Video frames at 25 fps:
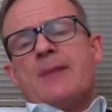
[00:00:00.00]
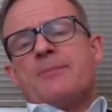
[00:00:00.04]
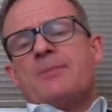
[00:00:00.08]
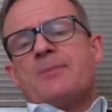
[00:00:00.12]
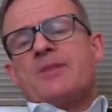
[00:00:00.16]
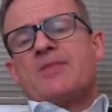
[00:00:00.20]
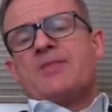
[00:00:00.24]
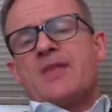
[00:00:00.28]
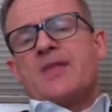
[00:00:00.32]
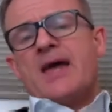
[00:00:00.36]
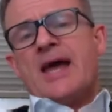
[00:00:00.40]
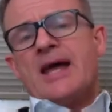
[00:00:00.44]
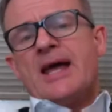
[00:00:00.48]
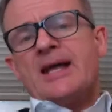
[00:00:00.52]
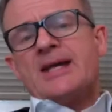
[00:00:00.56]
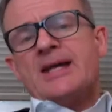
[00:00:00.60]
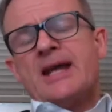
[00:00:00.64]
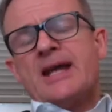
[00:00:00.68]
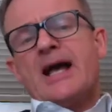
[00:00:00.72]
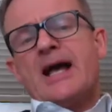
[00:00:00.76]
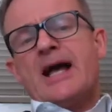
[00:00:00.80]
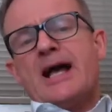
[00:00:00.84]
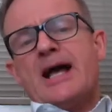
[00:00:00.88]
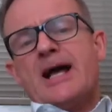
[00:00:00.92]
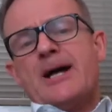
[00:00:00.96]
But then
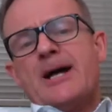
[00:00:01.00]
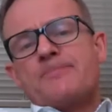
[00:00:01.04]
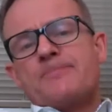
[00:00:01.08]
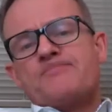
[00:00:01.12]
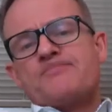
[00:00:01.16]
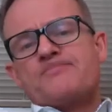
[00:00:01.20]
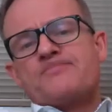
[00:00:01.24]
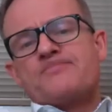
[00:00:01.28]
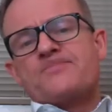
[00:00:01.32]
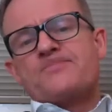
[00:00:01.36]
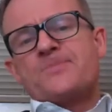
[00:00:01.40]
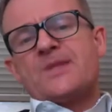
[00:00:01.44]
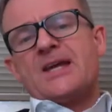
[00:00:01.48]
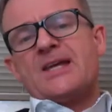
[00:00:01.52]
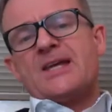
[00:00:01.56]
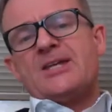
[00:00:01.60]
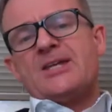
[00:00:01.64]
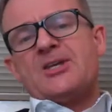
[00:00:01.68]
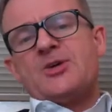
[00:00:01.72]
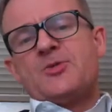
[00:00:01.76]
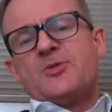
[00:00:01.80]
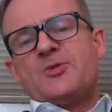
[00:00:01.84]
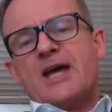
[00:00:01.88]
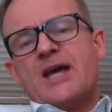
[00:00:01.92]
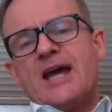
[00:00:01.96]

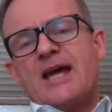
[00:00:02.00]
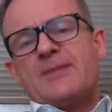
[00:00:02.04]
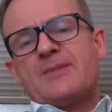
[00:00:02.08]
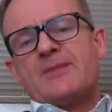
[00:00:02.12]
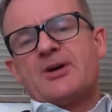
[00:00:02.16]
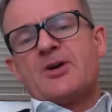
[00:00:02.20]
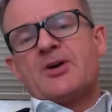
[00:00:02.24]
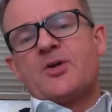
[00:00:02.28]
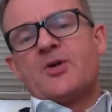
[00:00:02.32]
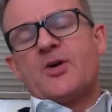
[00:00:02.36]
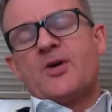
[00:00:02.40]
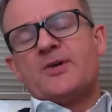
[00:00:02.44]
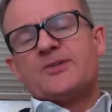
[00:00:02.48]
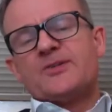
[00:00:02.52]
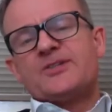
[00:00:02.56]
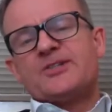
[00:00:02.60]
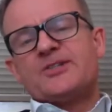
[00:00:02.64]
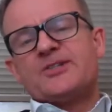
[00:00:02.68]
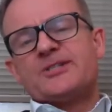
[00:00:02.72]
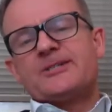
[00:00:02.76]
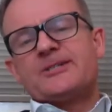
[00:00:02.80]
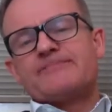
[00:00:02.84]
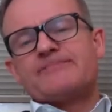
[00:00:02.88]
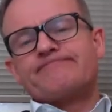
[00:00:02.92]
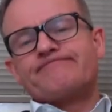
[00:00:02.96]
you came
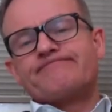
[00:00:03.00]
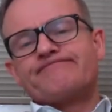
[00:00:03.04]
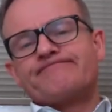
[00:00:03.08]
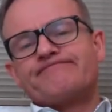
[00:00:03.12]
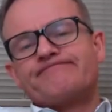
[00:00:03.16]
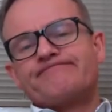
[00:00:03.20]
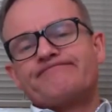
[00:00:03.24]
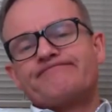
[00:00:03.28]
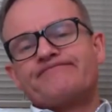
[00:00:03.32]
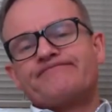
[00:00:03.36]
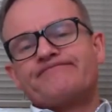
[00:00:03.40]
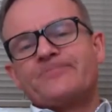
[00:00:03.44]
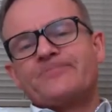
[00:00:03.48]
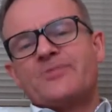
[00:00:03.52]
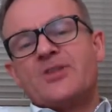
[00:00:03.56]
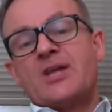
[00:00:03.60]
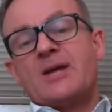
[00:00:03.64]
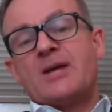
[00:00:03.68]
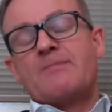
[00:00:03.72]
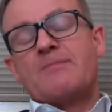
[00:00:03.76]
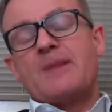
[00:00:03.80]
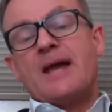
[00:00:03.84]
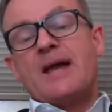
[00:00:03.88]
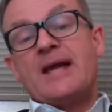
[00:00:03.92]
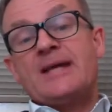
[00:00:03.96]
across the
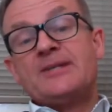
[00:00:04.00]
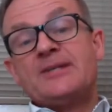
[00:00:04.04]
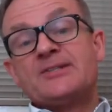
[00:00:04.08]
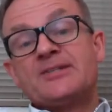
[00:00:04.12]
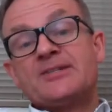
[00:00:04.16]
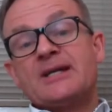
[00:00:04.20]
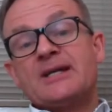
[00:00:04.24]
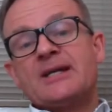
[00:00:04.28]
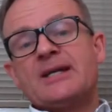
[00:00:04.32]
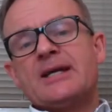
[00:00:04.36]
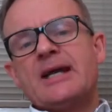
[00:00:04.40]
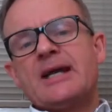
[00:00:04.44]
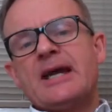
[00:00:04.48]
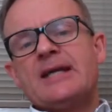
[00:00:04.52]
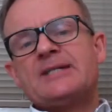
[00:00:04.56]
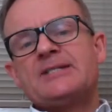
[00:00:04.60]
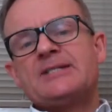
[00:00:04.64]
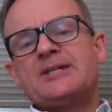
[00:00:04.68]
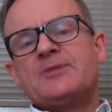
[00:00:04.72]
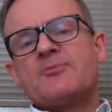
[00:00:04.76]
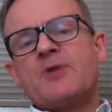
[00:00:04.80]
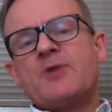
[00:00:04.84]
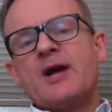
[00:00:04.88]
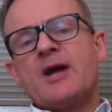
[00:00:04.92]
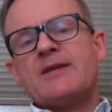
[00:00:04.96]
amazing
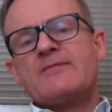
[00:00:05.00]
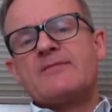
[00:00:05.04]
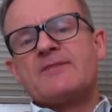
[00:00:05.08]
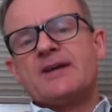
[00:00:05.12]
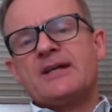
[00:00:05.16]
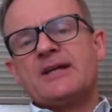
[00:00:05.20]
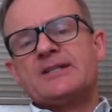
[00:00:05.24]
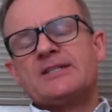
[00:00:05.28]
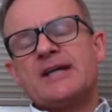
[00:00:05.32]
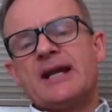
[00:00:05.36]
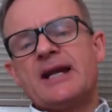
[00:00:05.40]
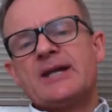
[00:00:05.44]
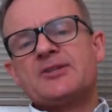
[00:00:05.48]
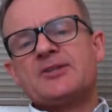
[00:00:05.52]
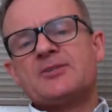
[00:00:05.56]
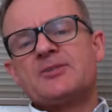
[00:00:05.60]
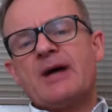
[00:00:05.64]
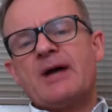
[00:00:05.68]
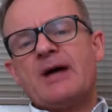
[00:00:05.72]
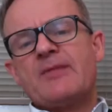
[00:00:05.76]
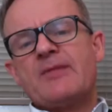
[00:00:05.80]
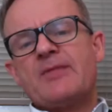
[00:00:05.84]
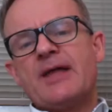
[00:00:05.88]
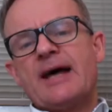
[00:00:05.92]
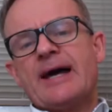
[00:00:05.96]
Katie Ravey. Tell us
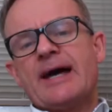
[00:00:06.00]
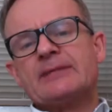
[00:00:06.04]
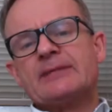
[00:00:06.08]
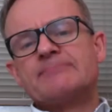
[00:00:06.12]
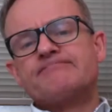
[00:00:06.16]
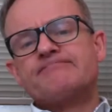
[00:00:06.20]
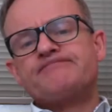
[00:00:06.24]
about that.